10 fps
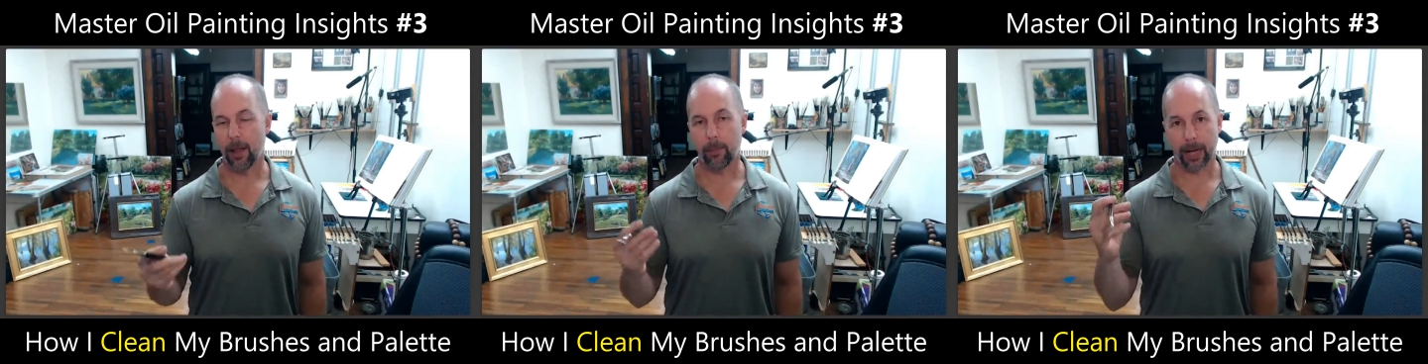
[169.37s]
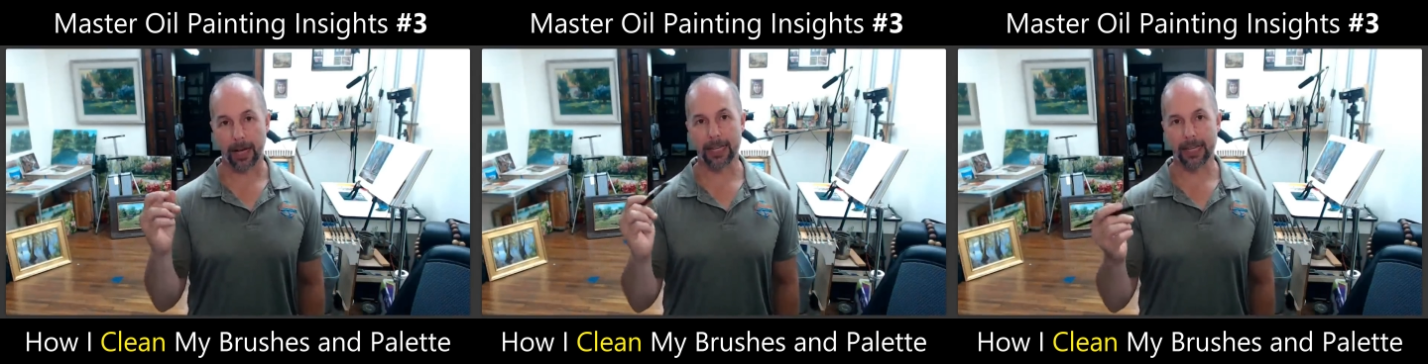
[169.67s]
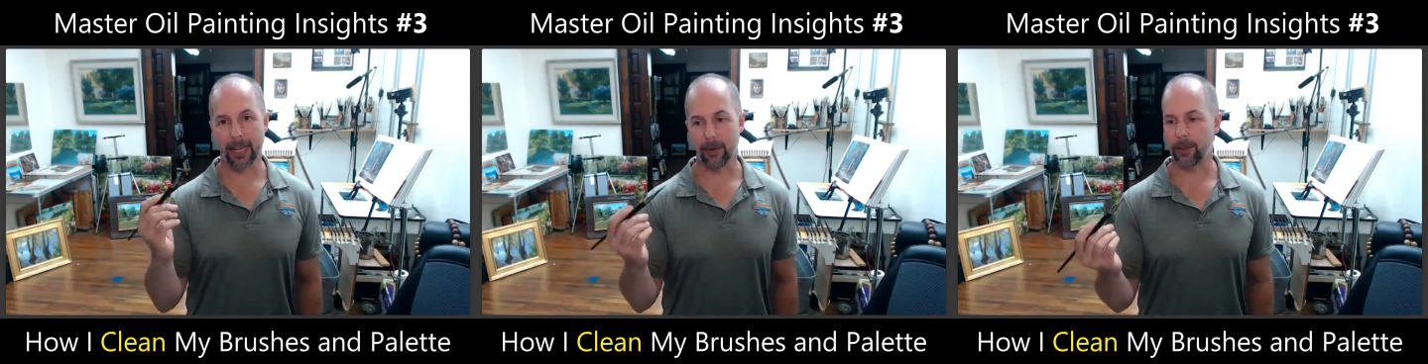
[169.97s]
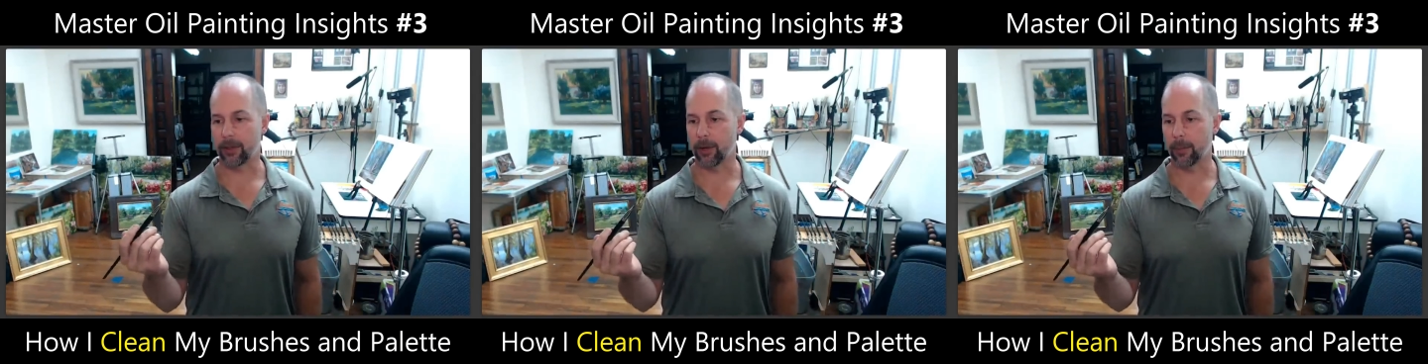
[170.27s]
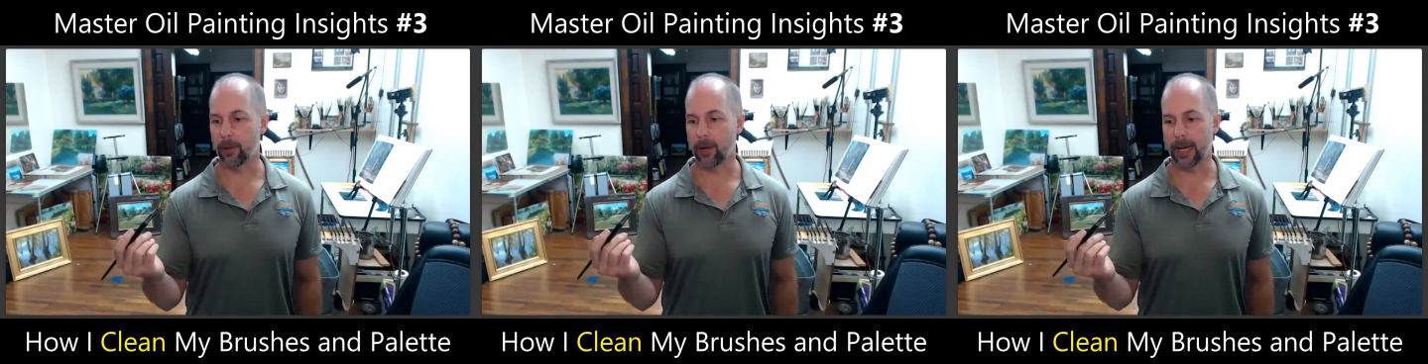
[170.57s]
But I can get with the
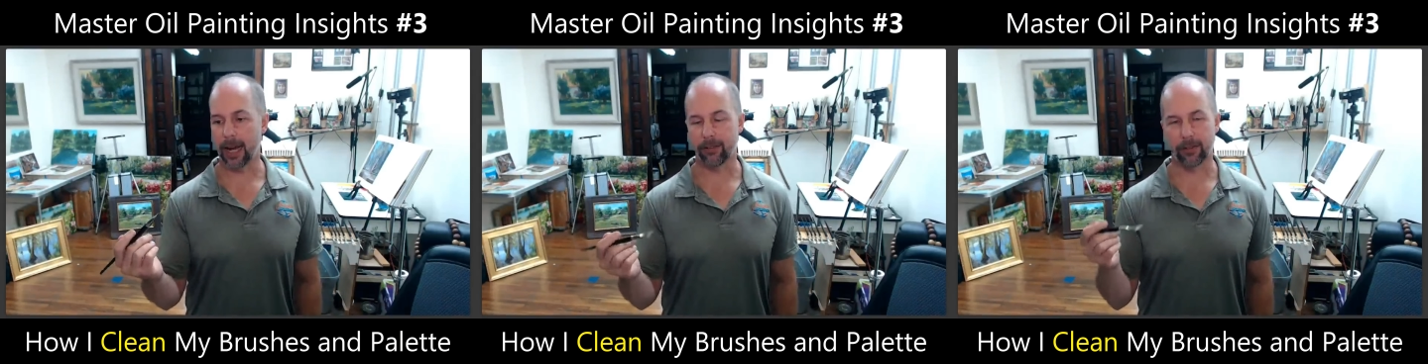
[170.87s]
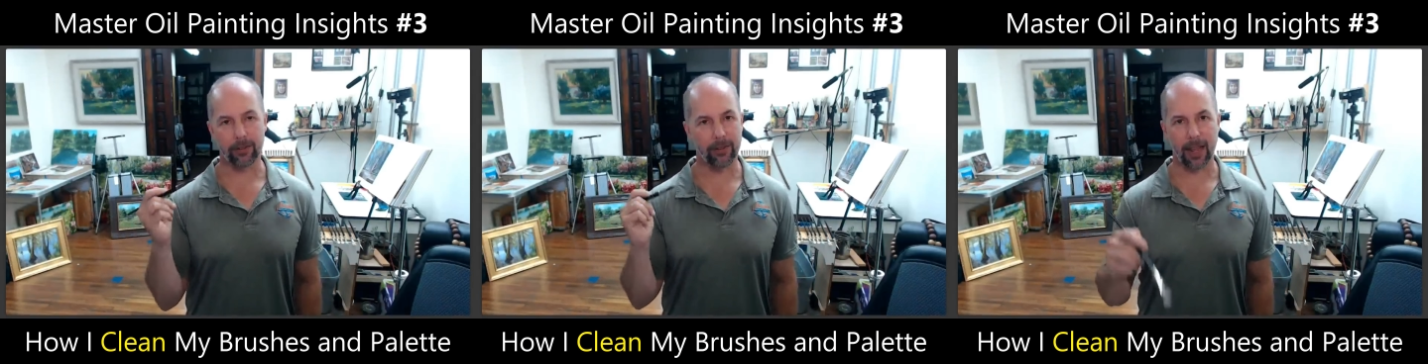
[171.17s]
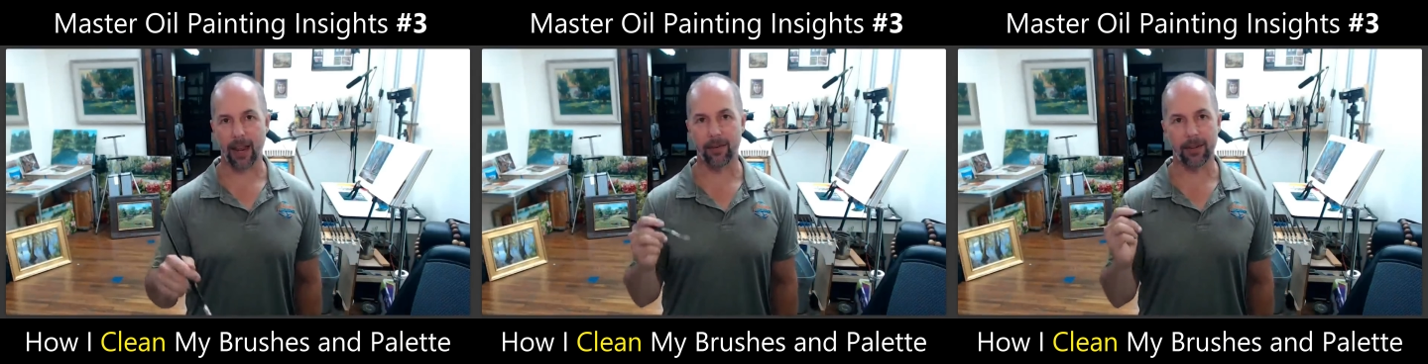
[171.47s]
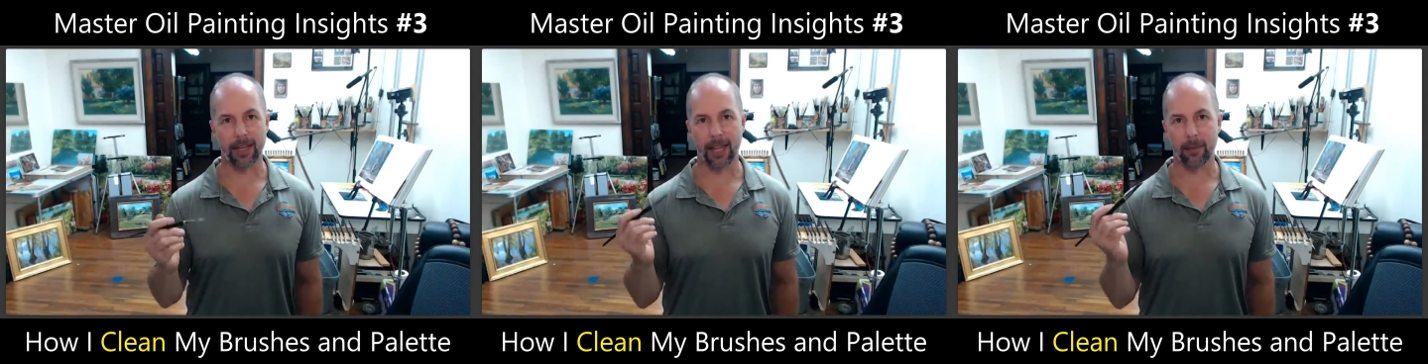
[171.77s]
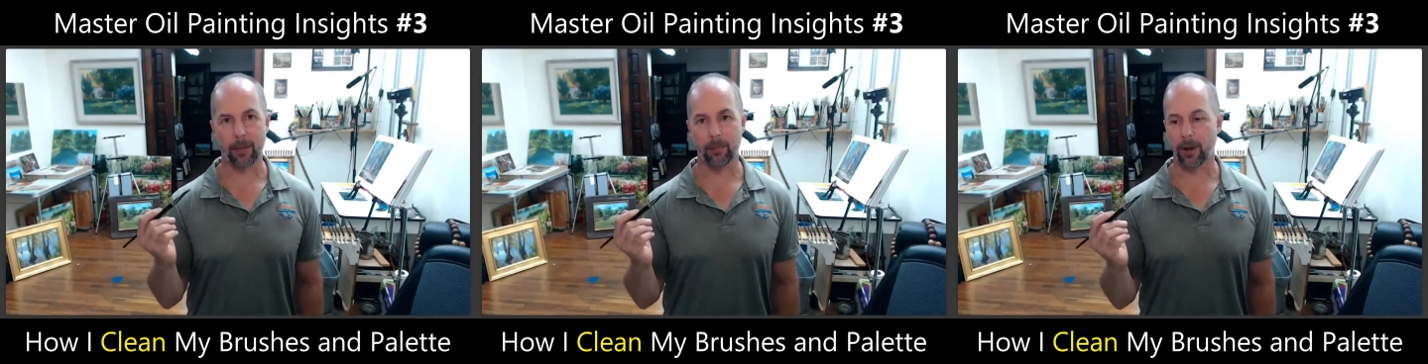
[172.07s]
Terpenoid Naturals everything out
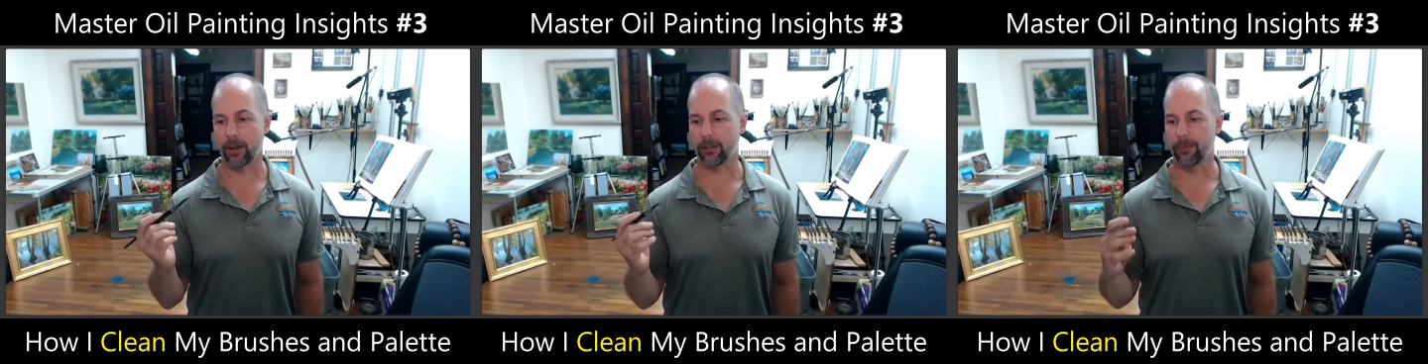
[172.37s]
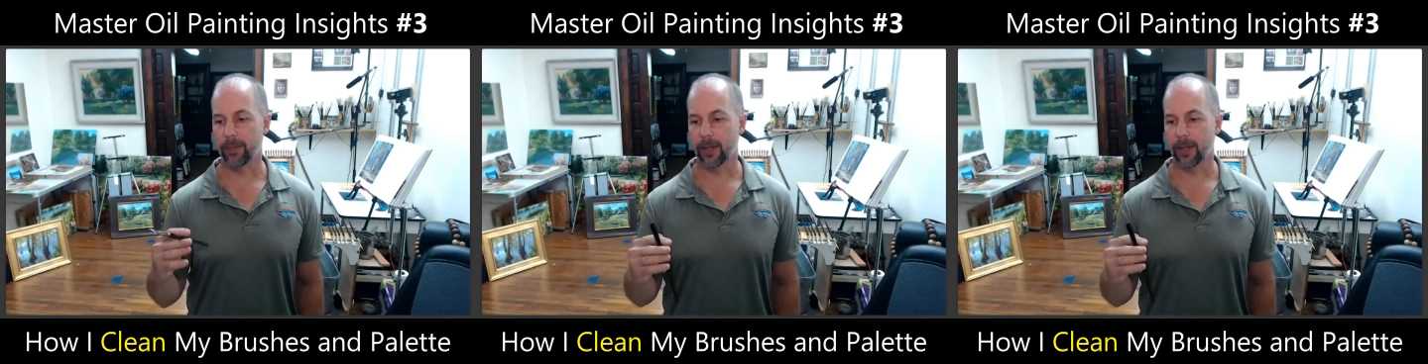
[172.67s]
of my brush,